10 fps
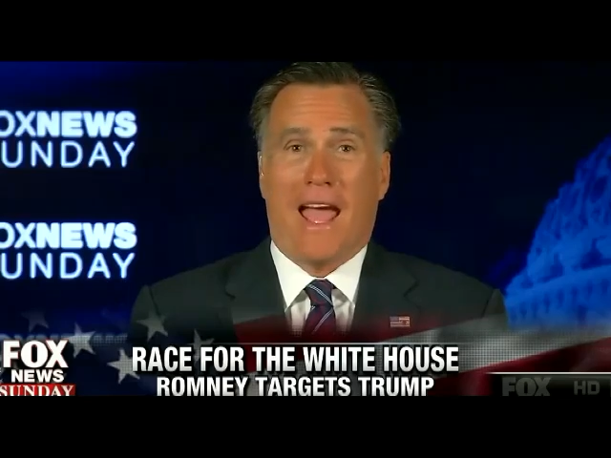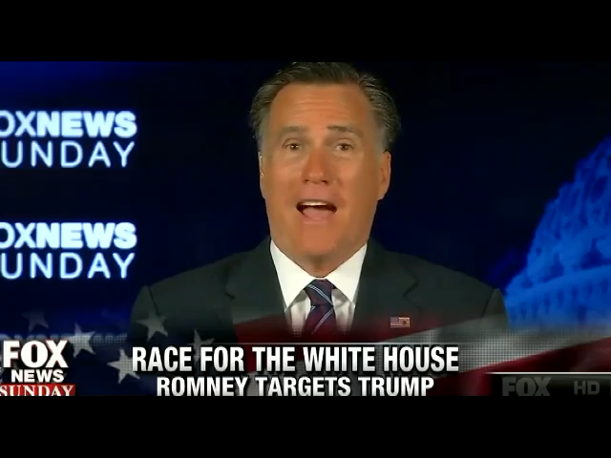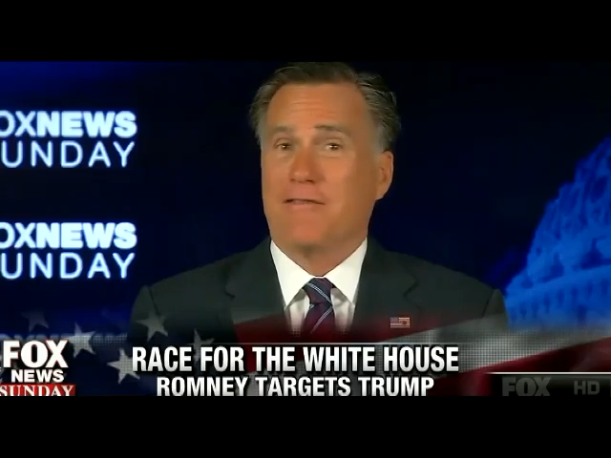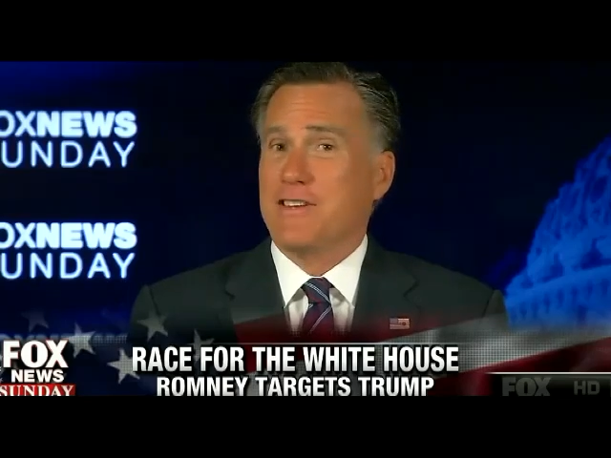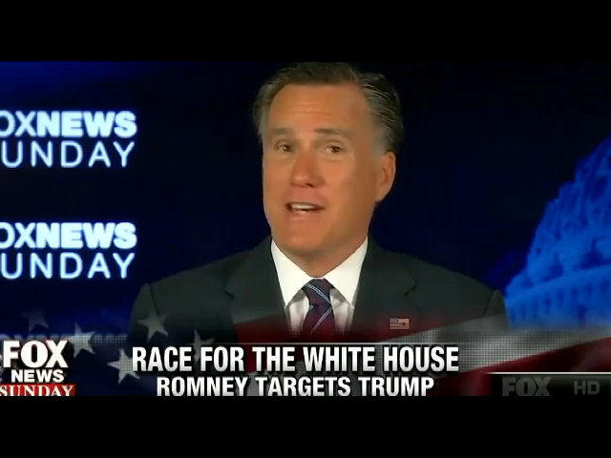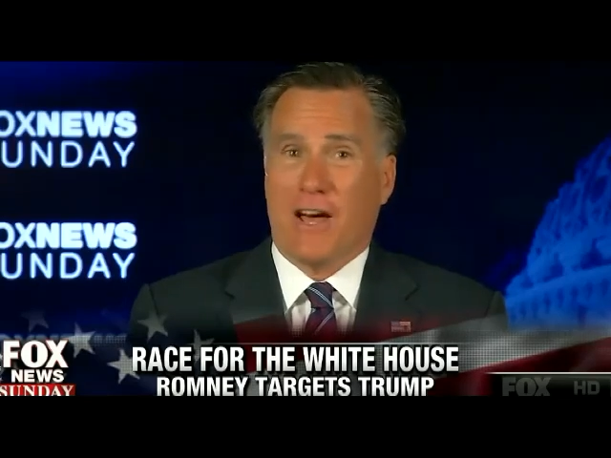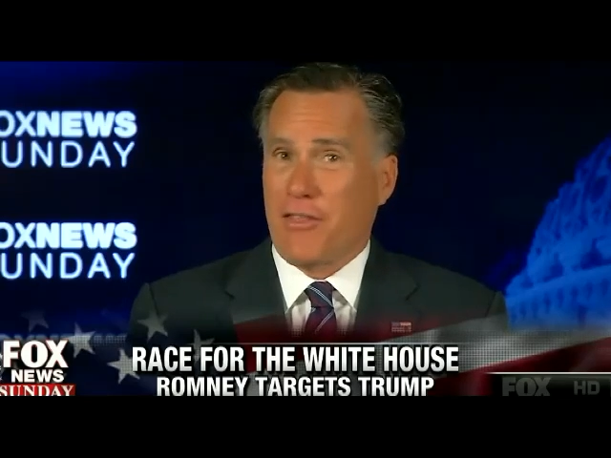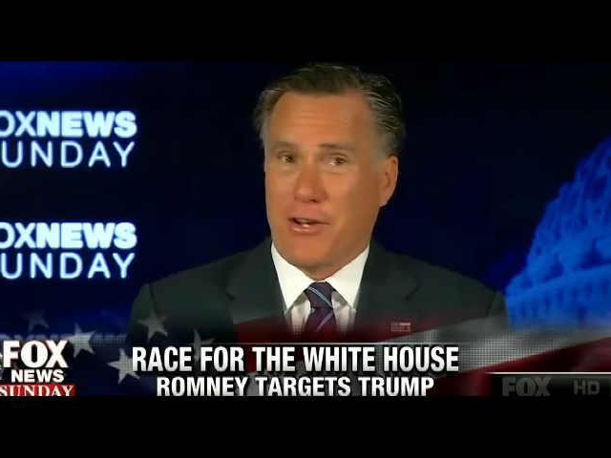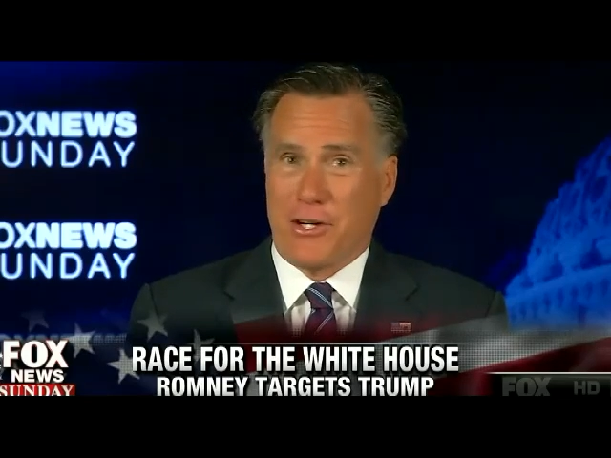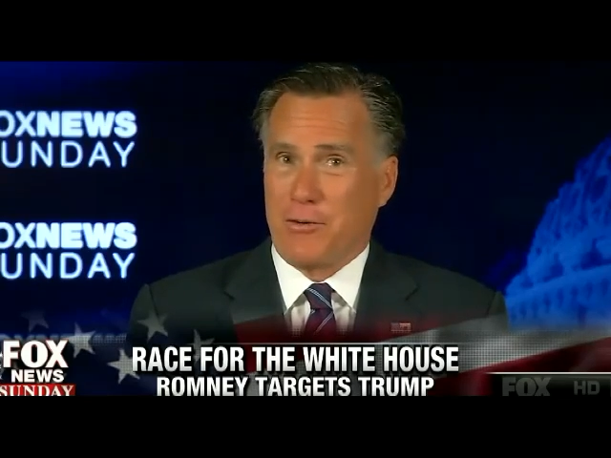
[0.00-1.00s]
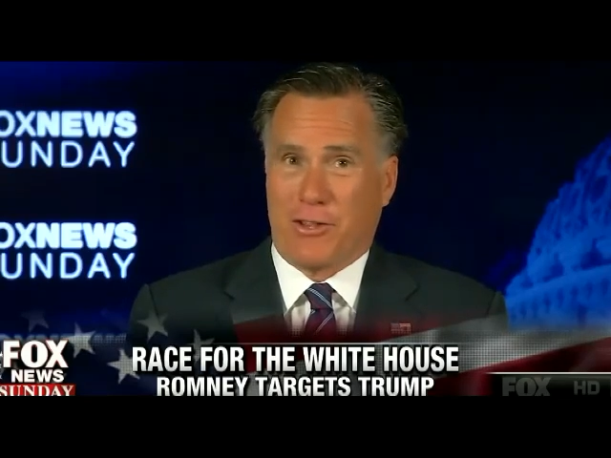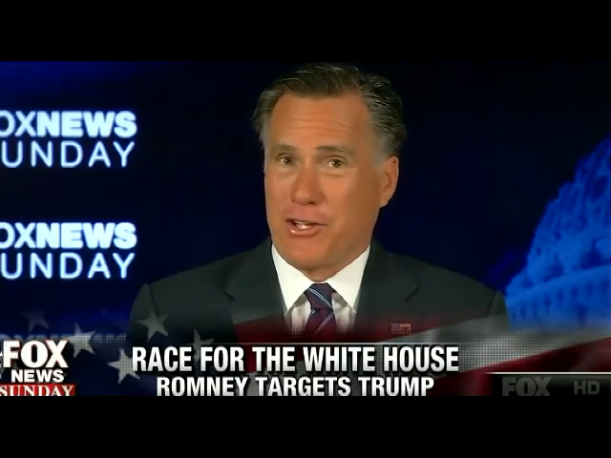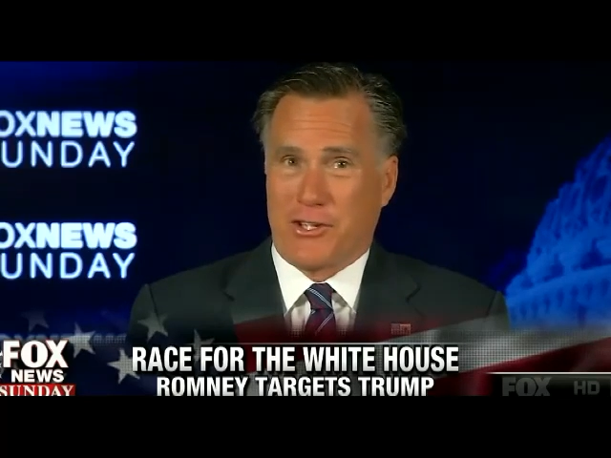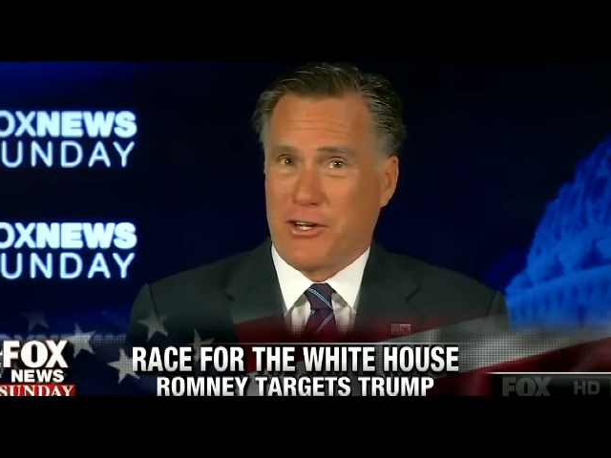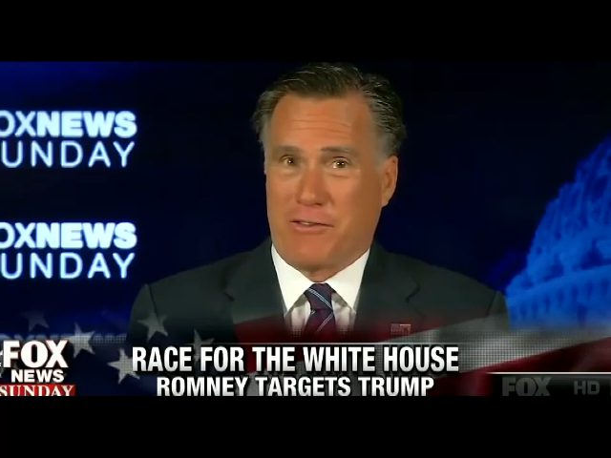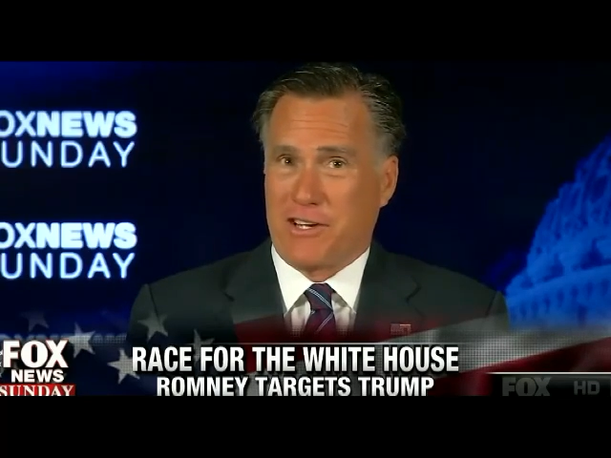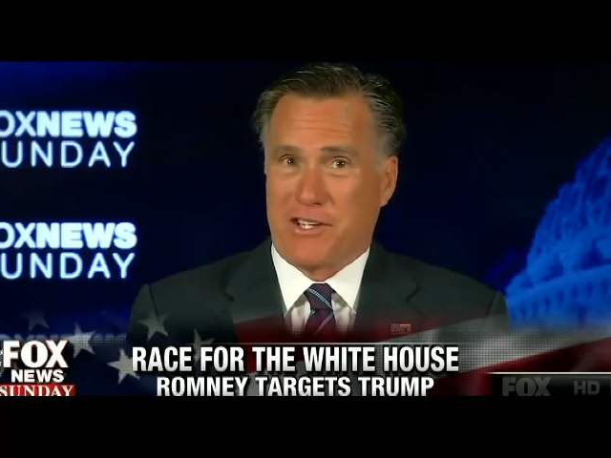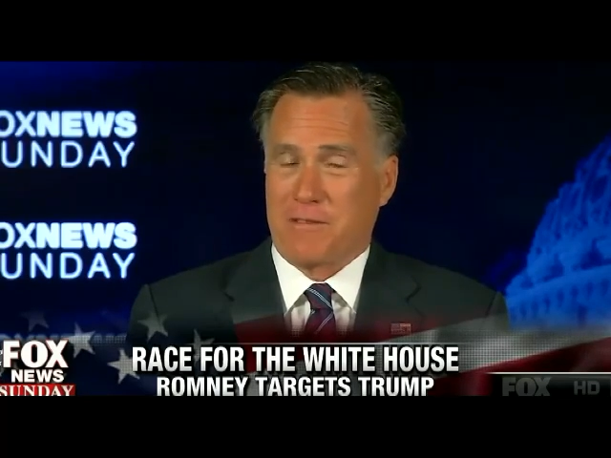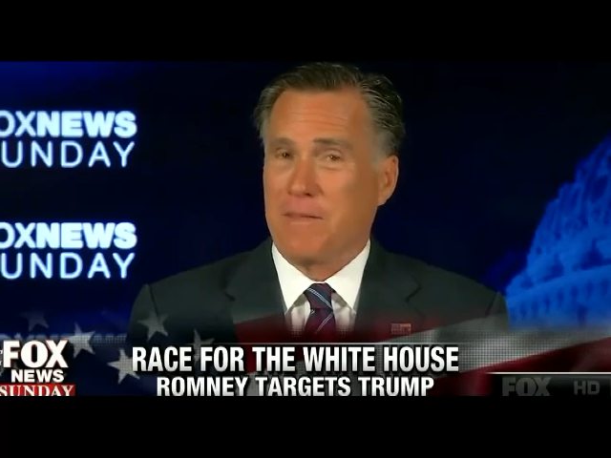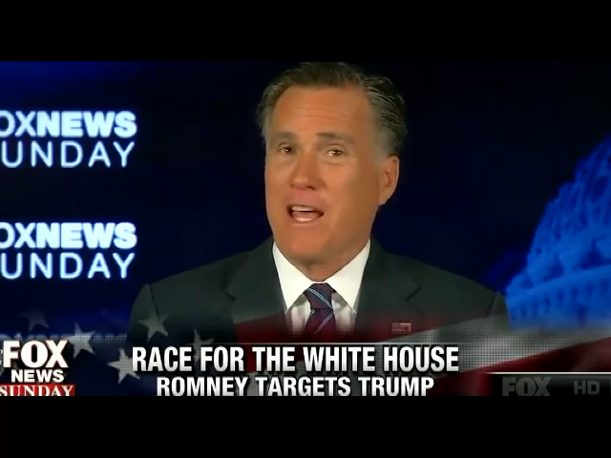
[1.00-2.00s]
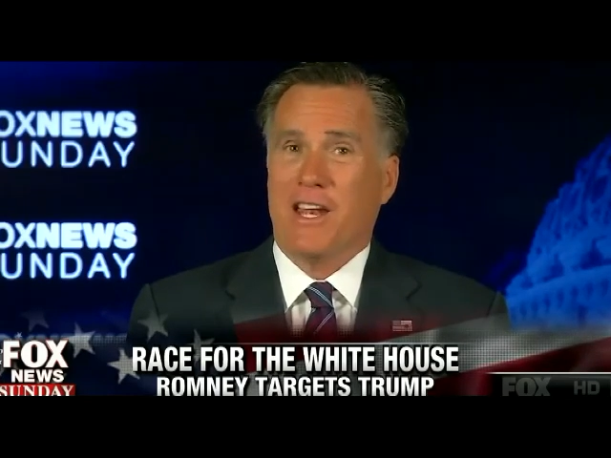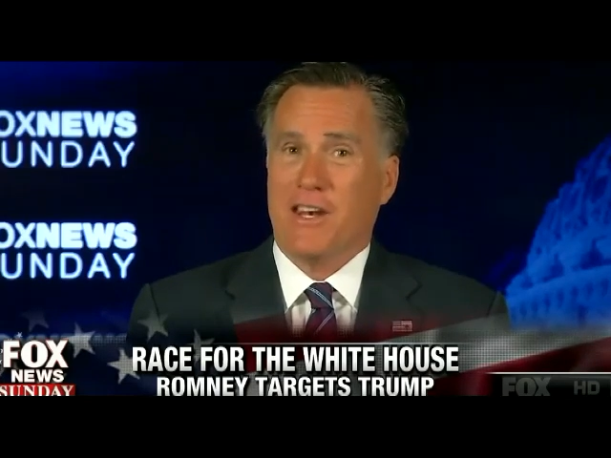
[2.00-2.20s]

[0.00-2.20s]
have nothing to do with conservatism,